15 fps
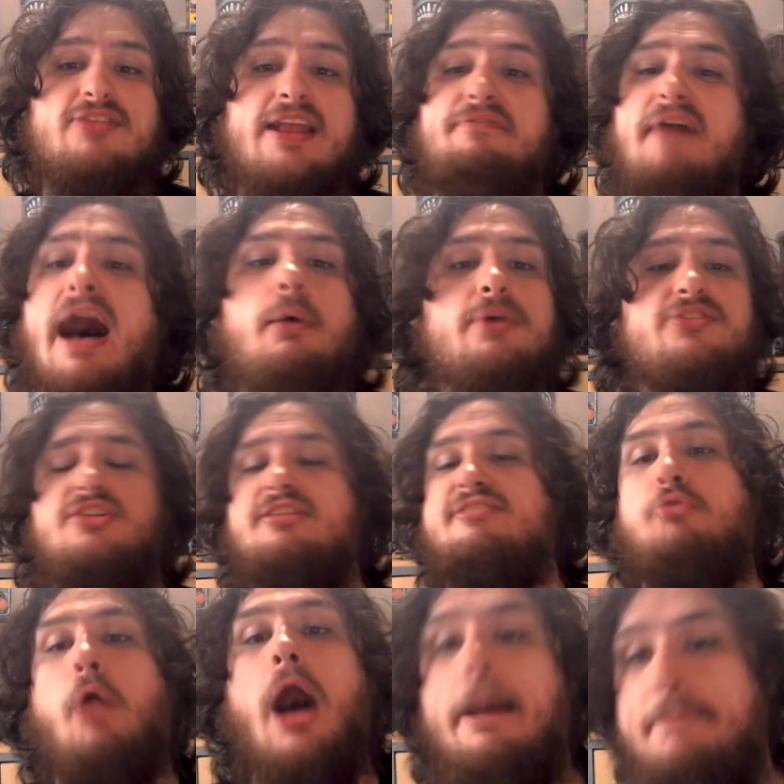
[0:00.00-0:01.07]
And if I was to
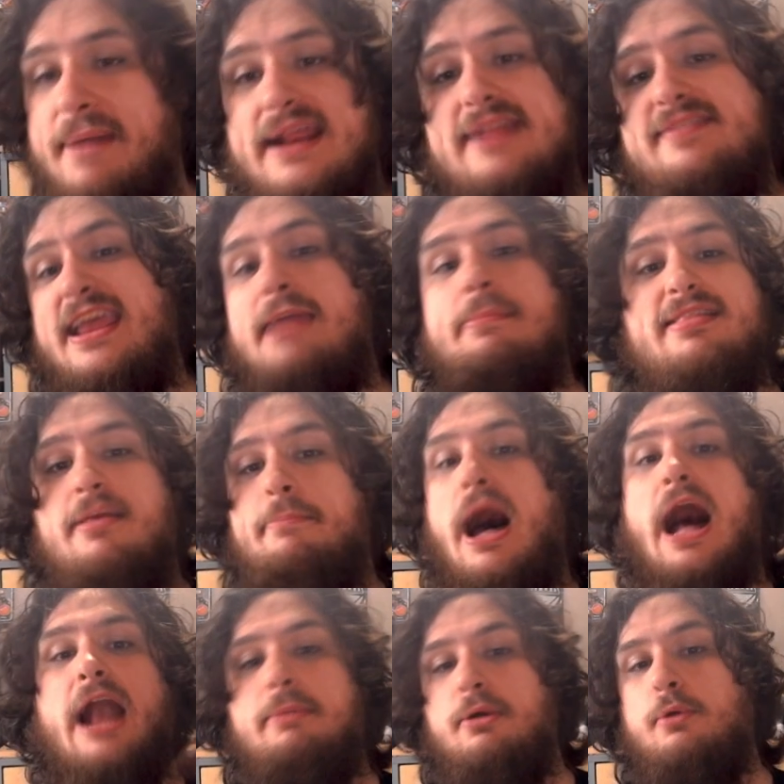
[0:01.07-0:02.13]
swap any team at the
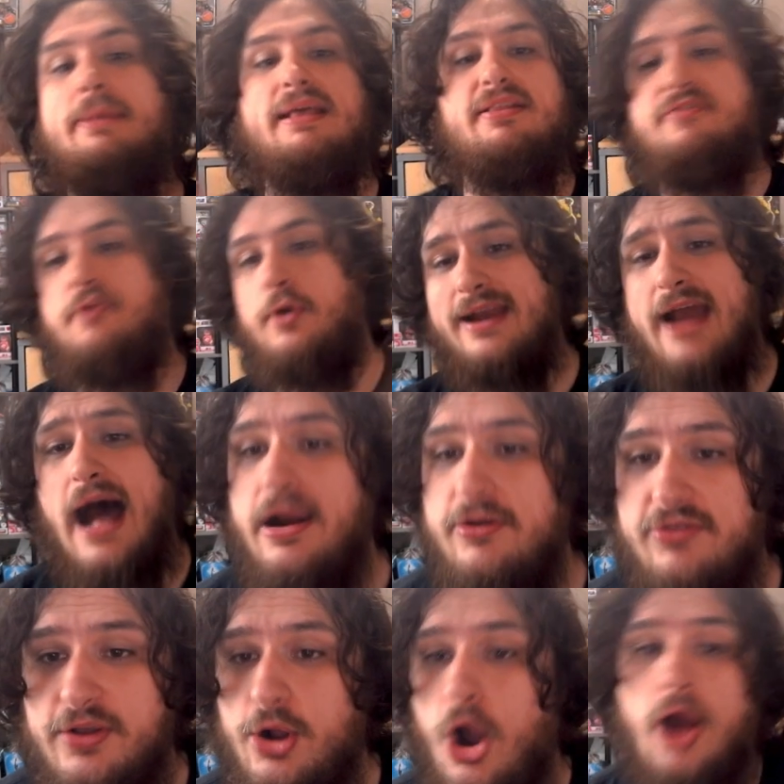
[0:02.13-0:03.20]
bottom, it would be the 49ers
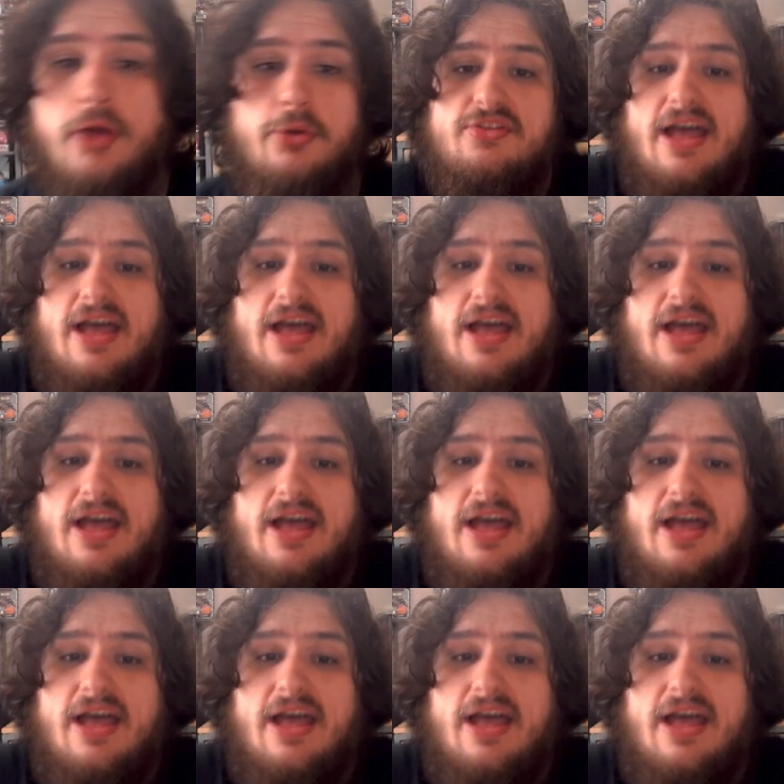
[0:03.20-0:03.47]
and the Cardinals.